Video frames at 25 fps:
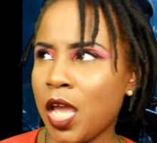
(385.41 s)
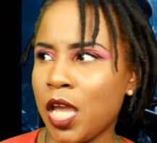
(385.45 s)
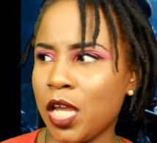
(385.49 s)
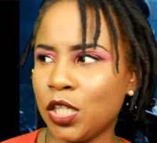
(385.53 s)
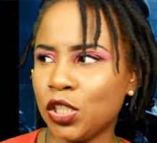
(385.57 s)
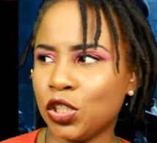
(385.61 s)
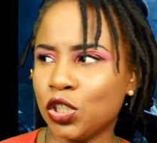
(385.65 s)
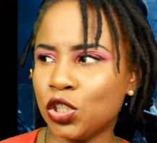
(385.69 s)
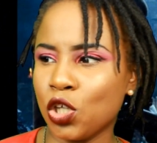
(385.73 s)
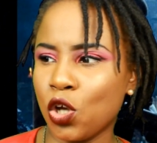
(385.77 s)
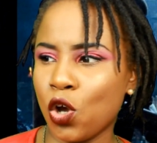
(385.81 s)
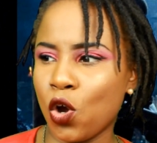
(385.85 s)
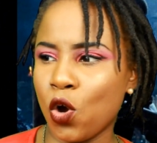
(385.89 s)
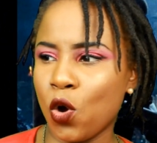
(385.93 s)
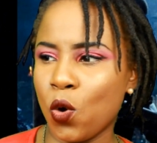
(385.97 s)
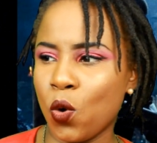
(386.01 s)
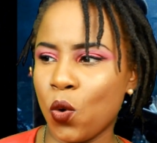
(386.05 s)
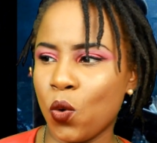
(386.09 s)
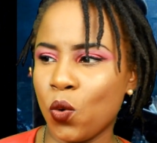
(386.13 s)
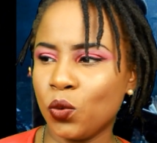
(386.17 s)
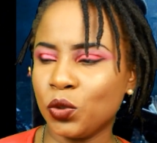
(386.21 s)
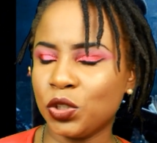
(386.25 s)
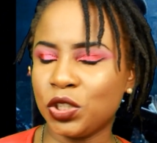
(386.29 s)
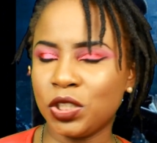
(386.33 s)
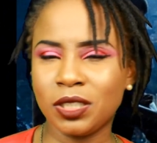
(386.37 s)
And
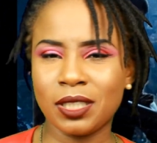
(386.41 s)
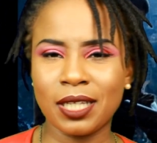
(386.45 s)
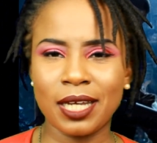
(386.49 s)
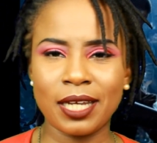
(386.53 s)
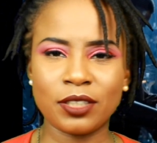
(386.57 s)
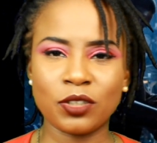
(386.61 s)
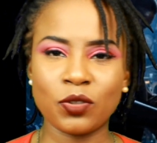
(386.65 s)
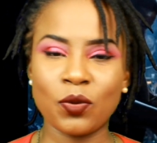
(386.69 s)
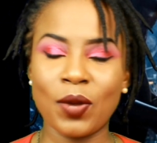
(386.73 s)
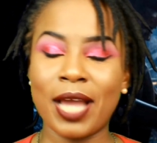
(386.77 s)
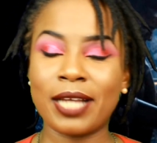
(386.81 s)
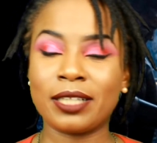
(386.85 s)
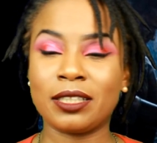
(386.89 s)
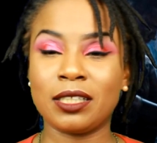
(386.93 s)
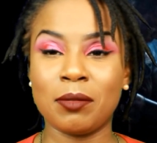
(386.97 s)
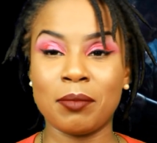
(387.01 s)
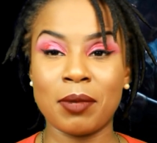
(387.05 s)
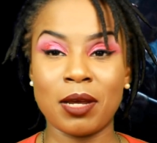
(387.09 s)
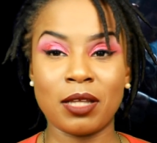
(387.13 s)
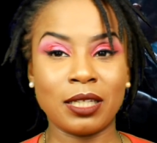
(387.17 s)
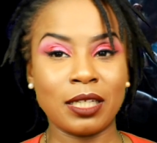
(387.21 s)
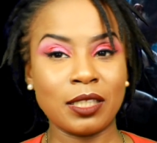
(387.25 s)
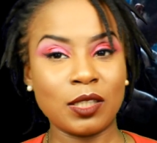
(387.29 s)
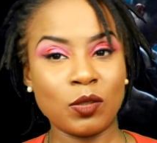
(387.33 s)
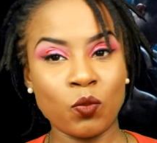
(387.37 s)
so she like, so asking
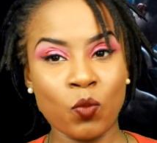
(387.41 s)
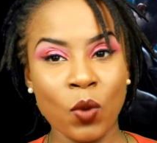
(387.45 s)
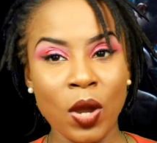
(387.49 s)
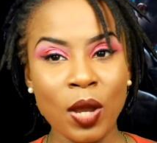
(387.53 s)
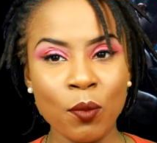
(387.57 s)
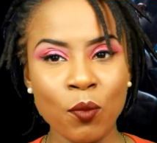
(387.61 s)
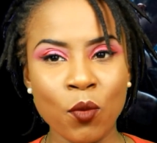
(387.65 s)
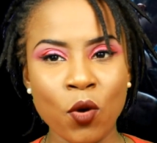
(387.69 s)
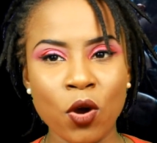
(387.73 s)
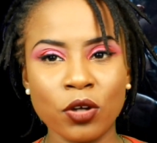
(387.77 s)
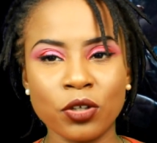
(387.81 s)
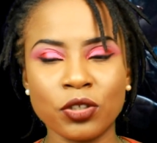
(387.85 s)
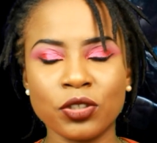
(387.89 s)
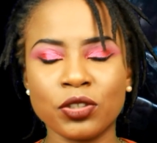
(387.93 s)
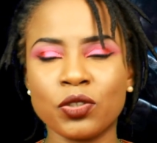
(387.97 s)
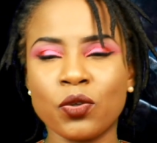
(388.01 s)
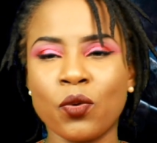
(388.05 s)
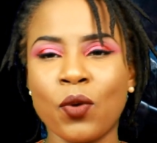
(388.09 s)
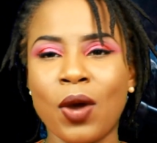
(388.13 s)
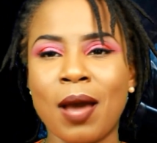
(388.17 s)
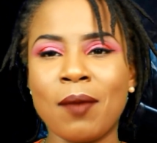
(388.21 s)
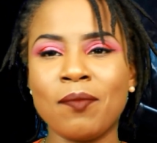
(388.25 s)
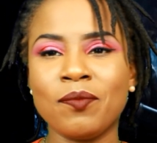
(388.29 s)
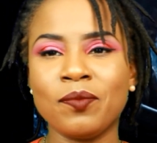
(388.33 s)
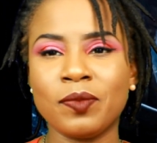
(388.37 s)
about like the White Walker.
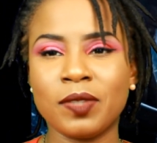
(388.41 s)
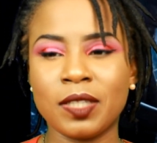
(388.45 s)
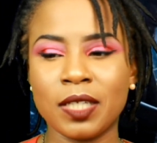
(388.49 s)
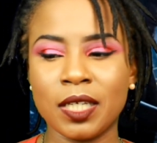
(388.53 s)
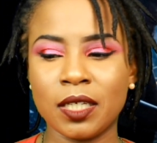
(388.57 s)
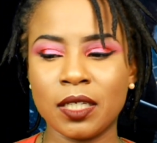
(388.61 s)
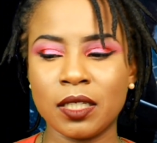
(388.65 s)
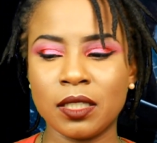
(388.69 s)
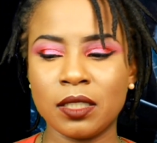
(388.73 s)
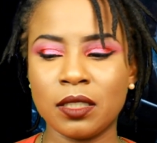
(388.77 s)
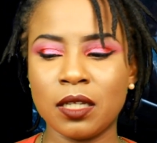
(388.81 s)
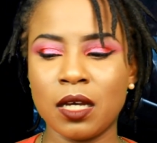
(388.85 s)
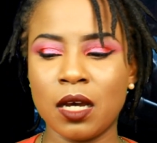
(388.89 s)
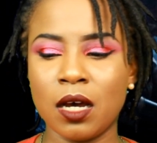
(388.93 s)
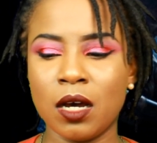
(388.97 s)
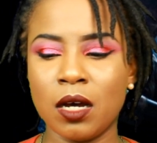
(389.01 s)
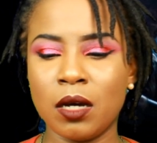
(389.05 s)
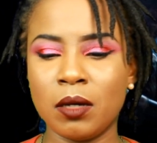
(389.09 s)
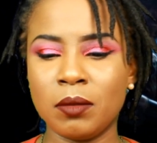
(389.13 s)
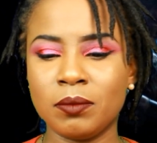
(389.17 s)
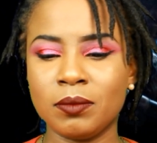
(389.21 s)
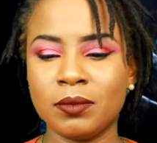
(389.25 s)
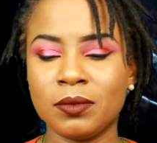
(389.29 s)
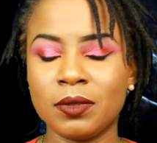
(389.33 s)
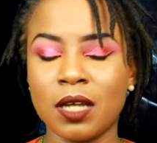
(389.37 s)
So I'm thinking,
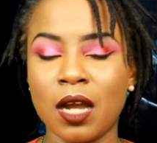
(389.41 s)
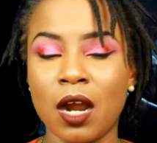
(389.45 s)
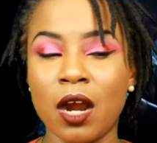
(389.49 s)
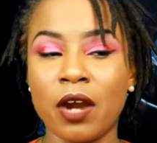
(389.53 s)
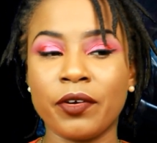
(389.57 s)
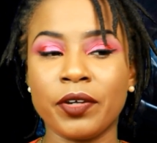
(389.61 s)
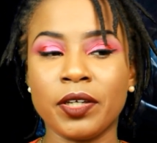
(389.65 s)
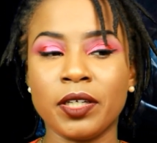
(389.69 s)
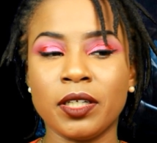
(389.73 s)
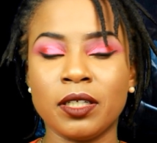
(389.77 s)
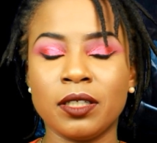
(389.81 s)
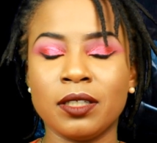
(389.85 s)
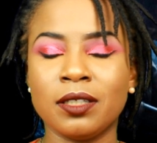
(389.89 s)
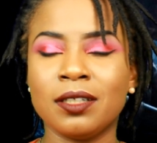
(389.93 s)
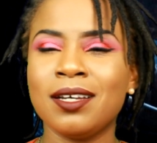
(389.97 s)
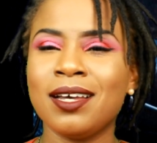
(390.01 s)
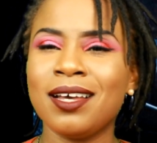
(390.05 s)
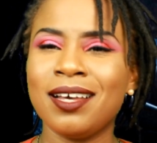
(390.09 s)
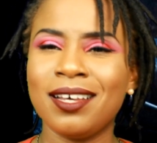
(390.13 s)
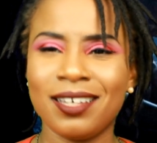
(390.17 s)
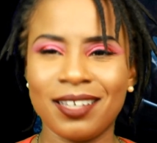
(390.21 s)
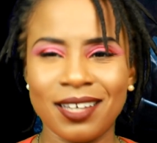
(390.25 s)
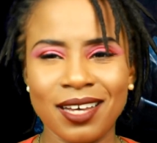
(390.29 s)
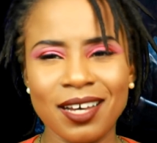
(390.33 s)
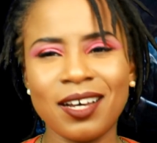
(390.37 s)
um, Arya
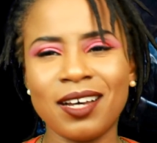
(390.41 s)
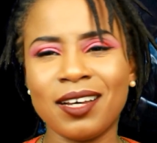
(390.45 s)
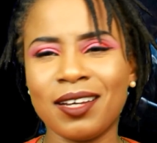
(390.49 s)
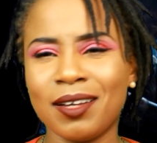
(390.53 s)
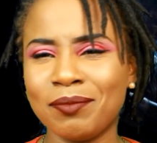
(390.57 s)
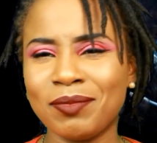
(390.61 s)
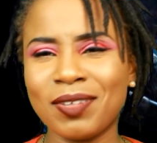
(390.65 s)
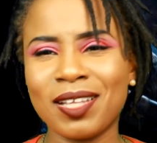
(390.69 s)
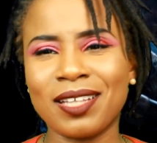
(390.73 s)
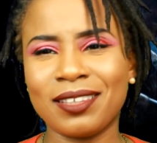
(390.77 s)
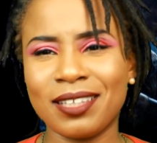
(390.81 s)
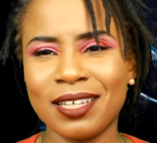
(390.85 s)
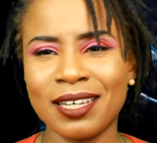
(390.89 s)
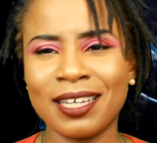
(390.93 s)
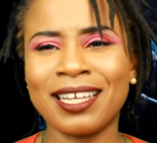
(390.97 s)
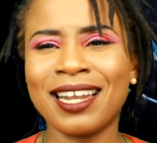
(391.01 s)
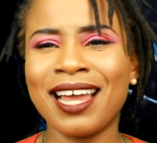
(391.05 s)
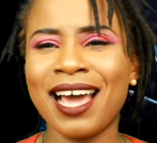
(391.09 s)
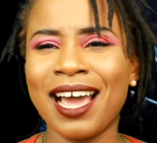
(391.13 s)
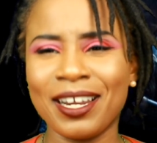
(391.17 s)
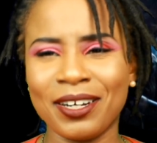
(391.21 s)
I'm not thinking.